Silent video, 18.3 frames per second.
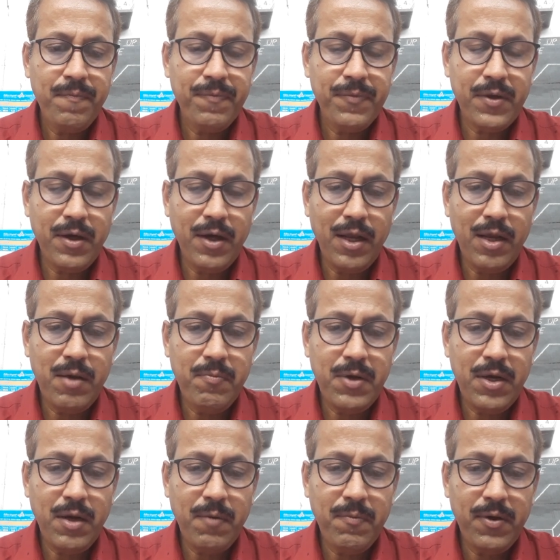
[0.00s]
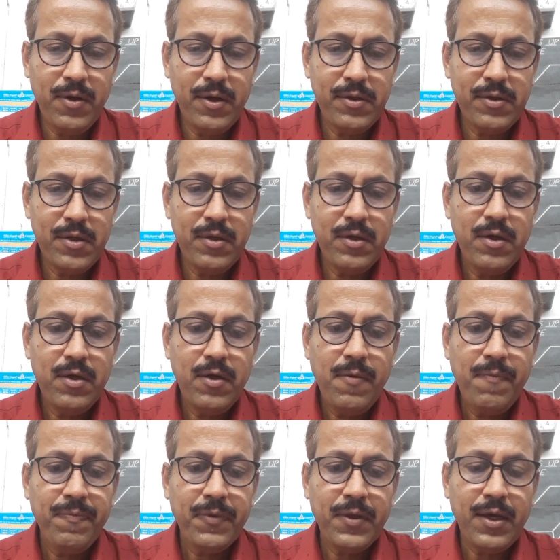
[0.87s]
The aluminum is
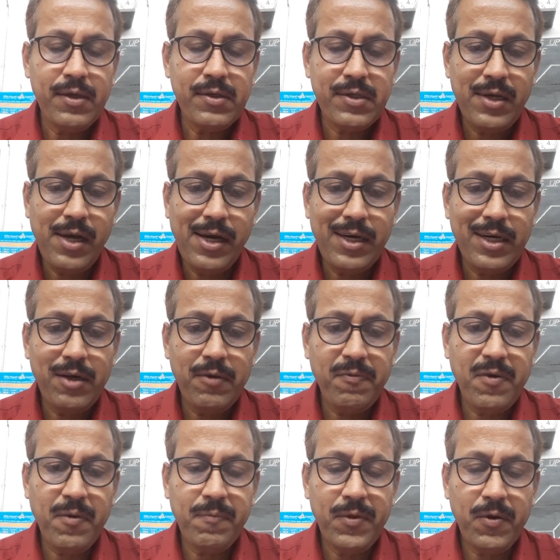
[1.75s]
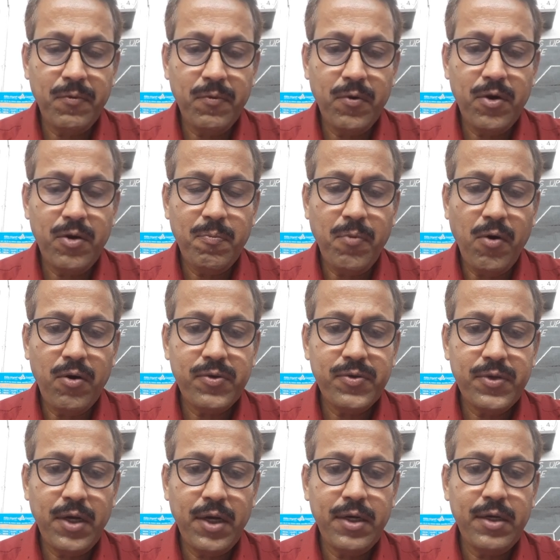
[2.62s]
extracted from the ore
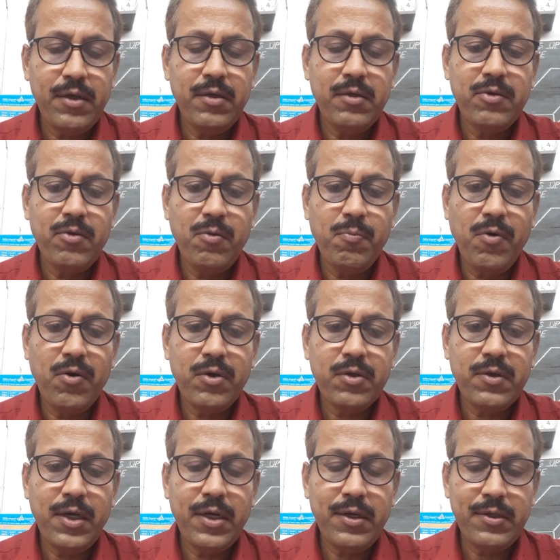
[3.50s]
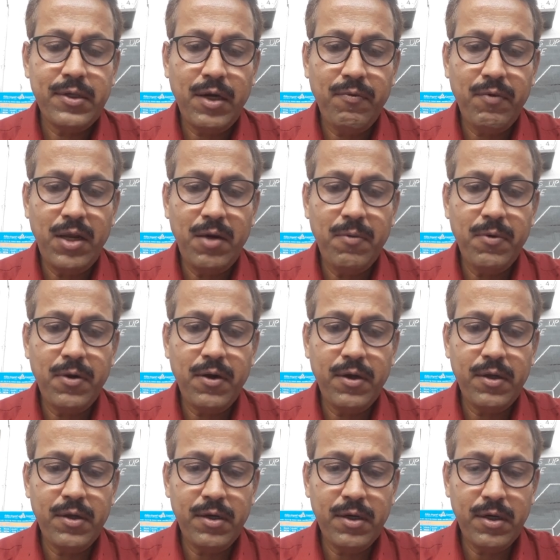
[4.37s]
bauxite. So bauxite is available
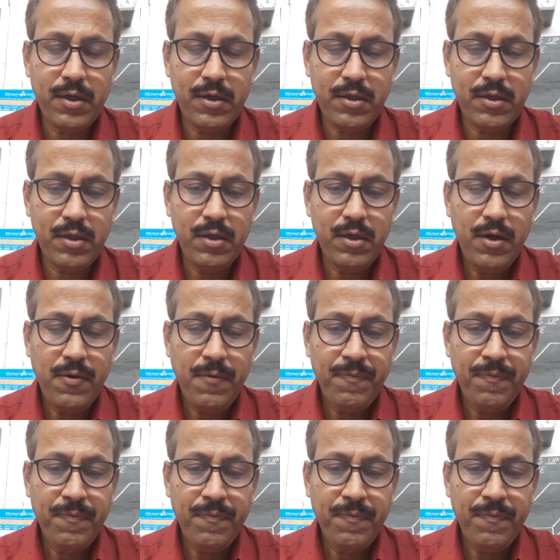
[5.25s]
on the earth.